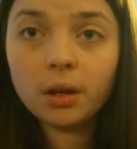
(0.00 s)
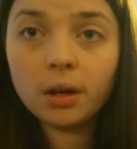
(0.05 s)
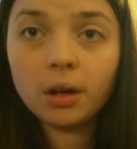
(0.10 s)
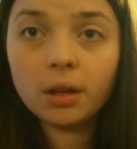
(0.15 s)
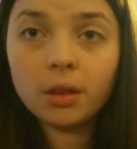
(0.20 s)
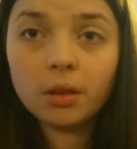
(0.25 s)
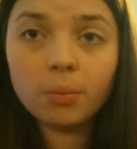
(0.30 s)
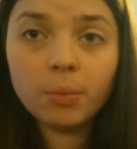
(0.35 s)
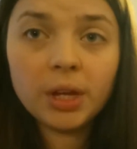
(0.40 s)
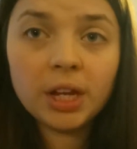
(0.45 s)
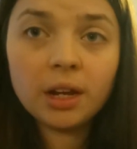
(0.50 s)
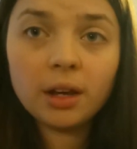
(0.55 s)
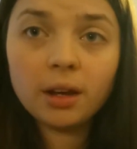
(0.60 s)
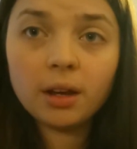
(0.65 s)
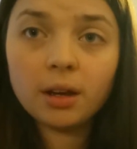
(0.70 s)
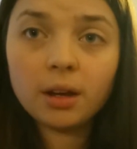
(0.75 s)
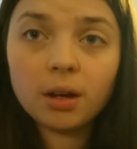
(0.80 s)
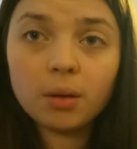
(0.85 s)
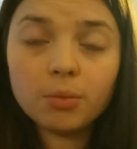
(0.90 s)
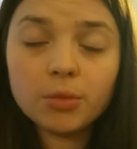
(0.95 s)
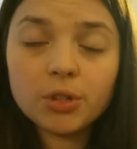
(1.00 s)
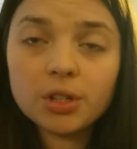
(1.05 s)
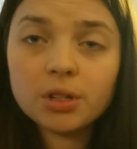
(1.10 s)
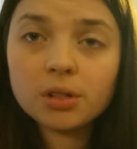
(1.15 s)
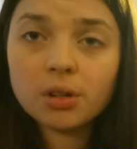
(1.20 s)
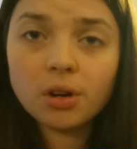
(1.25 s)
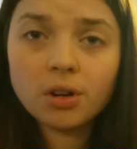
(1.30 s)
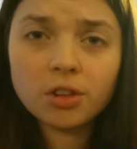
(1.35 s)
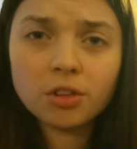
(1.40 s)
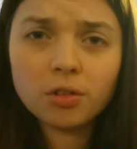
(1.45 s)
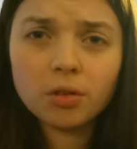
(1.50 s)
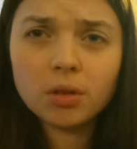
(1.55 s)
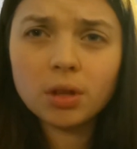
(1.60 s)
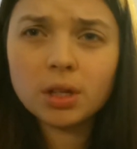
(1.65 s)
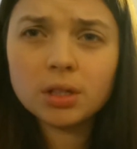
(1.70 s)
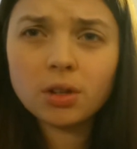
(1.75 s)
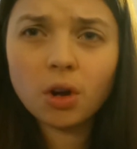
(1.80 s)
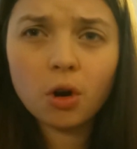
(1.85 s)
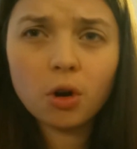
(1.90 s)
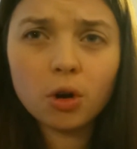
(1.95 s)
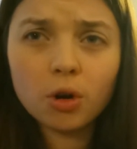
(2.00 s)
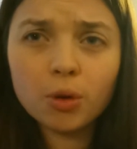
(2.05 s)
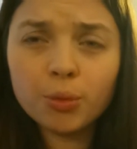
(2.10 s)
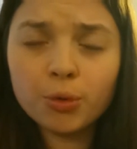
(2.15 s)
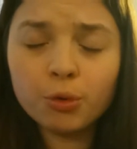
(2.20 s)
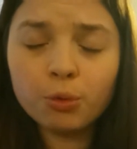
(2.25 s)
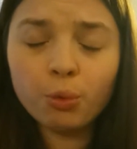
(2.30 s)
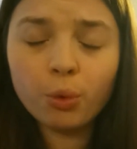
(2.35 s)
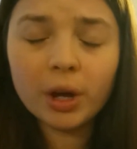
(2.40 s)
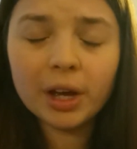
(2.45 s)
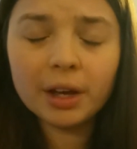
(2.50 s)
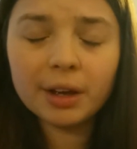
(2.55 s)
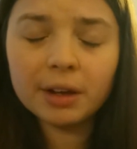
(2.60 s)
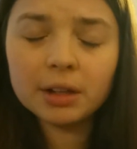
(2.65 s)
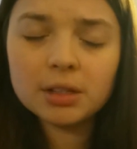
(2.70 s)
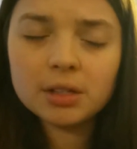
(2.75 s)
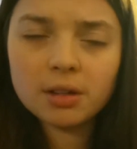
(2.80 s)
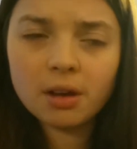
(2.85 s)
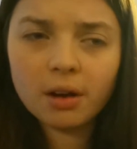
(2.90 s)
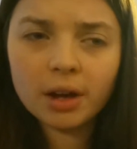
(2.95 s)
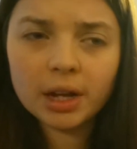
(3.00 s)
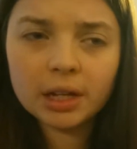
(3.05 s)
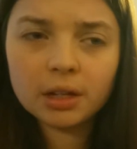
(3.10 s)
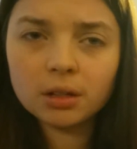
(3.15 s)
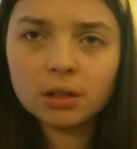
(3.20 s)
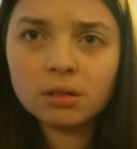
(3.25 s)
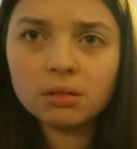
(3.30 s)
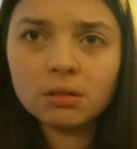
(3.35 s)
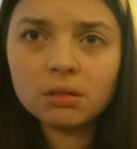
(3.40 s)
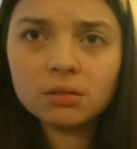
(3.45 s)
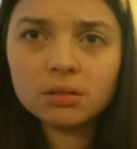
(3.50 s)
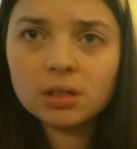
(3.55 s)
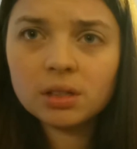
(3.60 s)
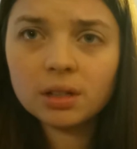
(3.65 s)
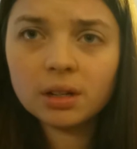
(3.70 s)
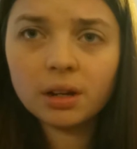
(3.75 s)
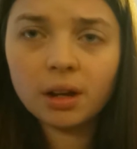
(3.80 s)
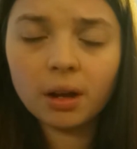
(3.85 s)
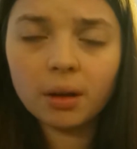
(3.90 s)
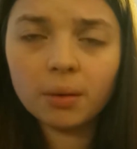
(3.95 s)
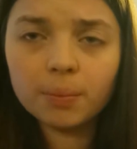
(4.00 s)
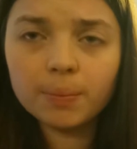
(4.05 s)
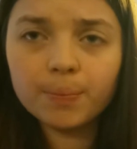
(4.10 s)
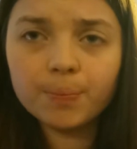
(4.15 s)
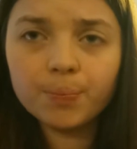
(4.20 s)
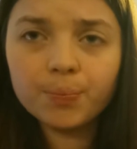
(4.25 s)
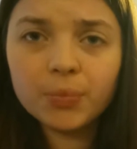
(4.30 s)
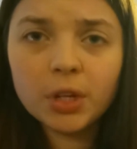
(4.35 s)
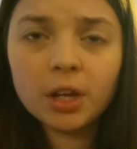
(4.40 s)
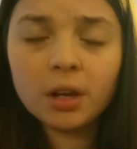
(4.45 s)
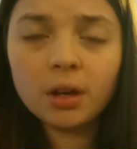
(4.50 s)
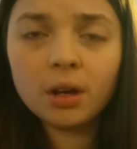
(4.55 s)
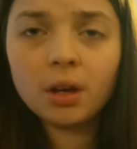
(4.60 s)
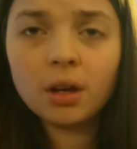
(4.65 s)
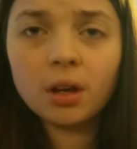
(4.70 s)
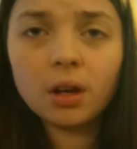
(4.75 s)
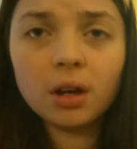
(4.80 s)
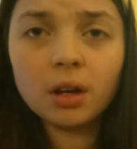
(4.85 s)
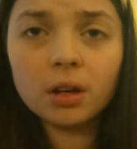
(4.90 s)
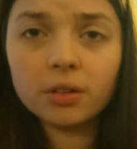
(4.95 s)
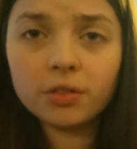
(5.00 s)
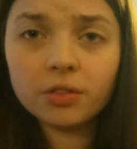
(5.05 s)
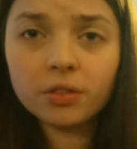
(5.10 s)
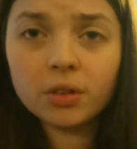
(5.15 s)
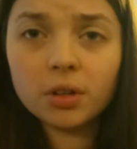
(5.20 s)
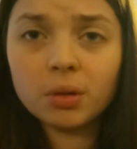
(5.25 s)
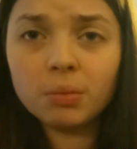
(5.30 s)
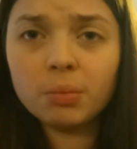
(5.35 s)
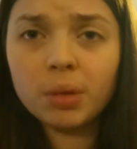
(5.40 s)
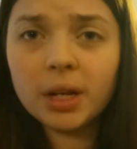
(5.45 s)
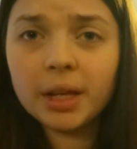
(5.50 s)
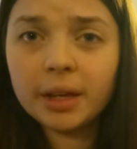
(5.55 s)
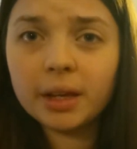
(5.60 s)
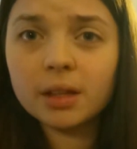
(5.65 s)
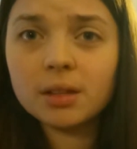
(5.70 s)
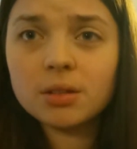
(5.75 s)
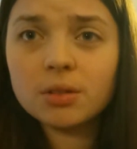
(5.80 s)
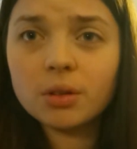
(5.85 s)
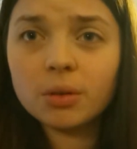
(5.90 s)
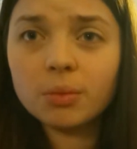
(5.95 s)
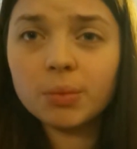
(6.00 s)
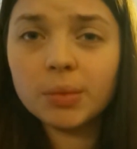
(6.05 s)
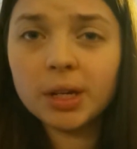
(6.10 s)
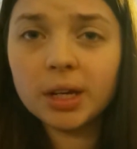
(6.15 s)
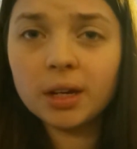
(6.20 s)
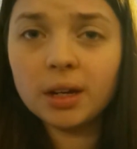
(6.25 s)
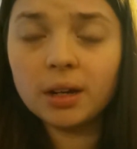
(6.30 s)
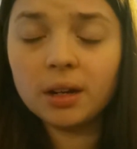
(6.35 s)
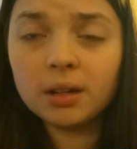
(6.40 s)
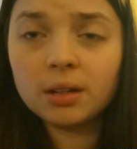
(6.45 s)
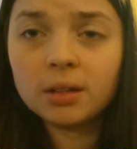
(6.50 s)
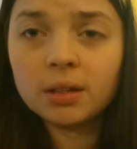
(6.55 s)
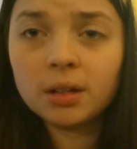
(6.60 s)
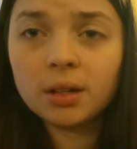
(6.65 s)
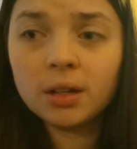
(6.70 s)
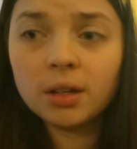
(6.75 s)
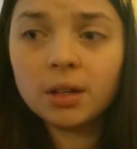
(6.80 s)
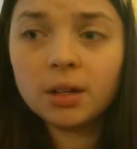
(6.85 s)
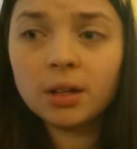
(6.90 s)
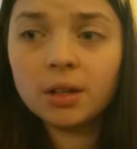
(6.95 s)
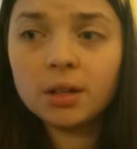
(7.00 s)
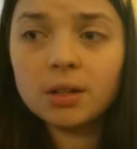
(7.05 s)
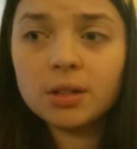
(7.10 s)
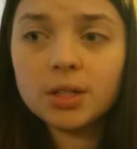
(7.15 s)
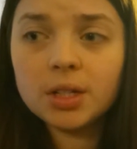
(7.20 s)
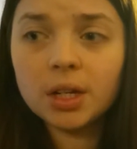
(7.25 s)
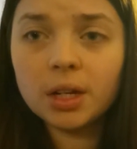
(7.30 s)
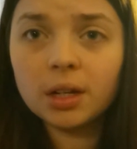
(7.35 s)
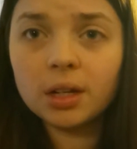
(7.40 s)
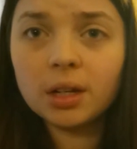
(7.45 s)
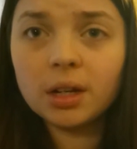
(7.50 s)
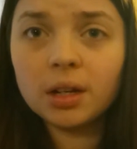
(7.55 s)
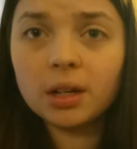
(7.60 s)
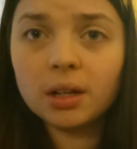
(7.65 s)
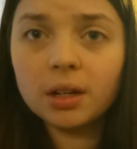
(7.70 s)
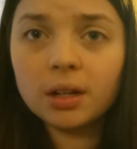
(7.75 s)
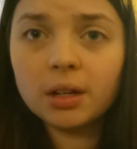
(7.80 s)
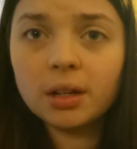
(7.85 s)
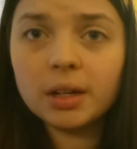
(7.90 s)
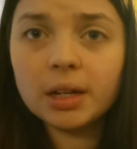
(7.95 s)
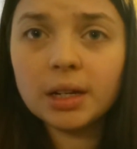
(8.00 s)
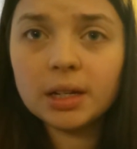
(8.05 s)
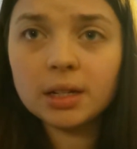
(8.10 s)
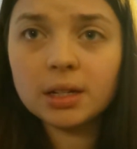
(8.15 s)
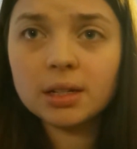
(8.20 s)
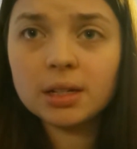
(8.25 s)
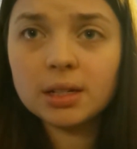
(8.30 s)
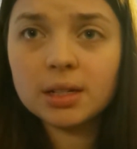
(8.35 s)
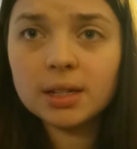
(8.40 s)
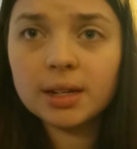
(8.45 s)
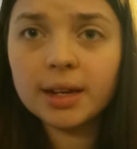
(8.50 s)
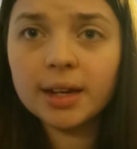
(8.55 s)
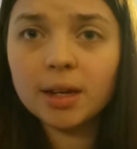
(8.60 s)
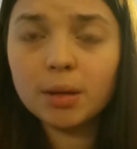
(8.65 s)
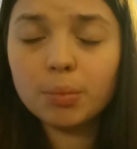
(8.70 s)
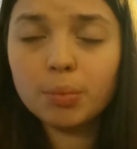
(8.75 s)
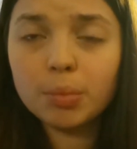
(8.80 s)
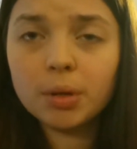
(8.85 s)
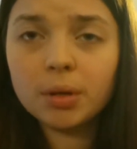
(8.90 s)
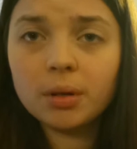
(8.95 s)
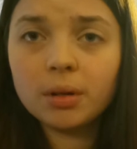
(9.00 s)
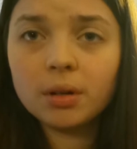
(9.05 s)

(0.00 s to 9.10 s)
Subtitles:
At the minute, I'm just going through these horrible, weird cycles of complete insomnia to needing to sleep